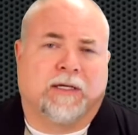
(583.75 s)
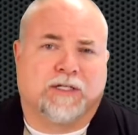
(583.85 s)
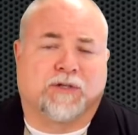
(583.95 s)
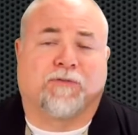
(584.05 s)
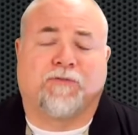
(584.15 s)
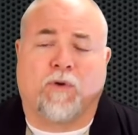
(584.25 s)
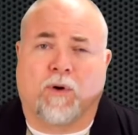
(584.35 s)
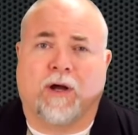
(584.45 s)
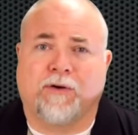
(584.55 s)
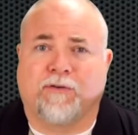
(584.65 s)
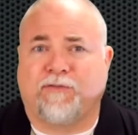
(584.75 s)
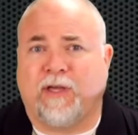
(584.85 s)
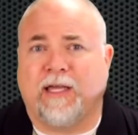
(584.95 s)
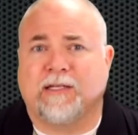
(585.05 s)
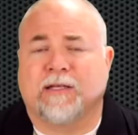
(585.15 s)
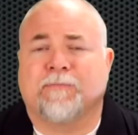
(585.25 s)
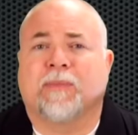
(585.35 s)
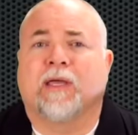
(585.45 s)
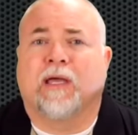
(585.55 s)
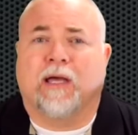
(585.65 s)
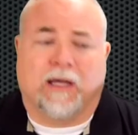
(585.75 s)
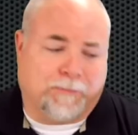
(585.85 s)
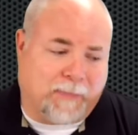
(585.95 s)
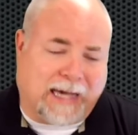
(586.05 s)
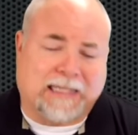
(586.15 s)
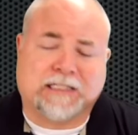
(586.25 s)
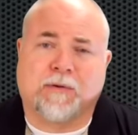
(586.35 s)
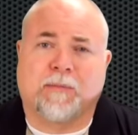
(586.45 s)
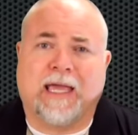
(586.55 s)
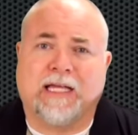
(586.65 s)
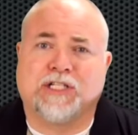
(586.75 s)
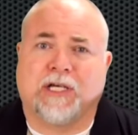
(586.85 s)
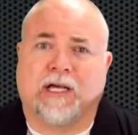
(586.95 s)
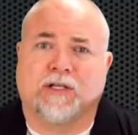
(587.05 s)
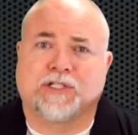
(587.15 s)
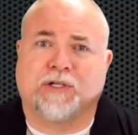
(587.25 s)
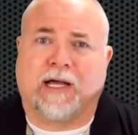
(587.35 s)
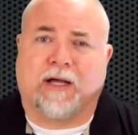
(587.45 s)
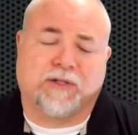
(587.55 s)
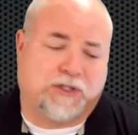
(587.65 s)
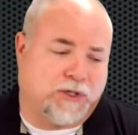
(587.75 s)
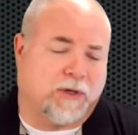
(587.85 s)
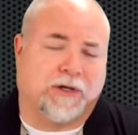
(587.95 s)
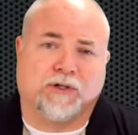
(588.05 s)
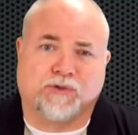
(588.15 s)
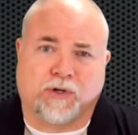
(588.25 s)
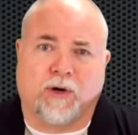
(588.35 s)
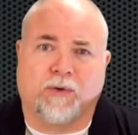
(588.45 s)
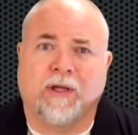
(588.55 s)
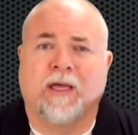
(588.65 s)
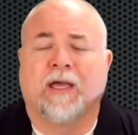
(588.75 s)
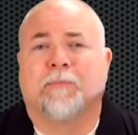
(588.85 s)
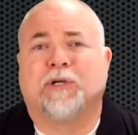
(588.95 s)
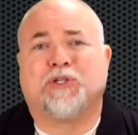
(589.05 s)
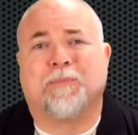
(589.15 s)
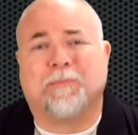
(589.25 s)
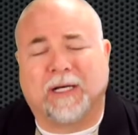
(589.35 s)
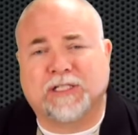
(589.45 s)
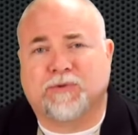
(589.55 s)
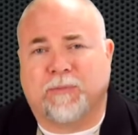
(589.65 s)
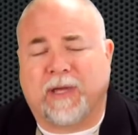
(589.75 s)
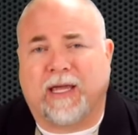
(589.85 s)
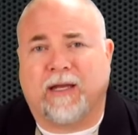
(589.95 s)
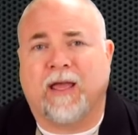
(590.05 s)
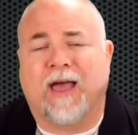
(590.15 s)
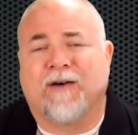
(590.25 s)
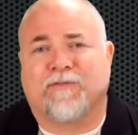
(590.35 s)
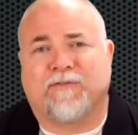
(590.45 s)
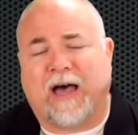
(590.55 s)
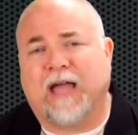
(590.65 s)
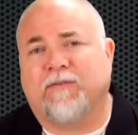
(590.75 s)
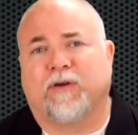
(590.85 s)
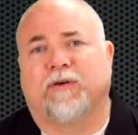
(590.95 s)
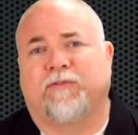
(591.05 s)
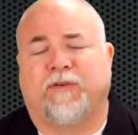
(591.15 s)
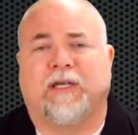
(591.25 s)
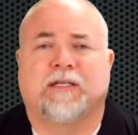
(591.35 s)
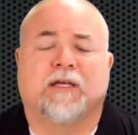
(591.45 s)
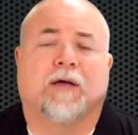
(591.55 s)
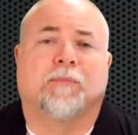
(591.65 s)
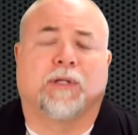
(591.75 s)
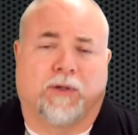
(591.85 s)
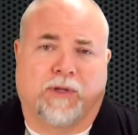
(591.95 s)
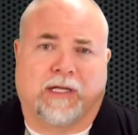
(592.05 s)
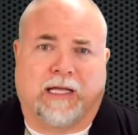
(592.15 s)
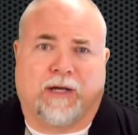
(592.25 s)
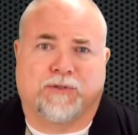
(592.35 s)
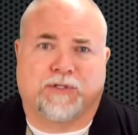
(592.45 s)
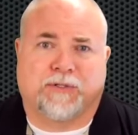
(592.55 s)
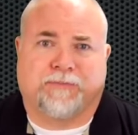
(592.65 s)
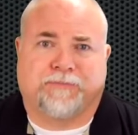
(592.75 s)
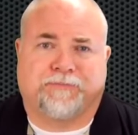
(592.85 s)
So 400 feet, maximum AGL is your altitude on your drone, but you must remain 500 feet below the clouds.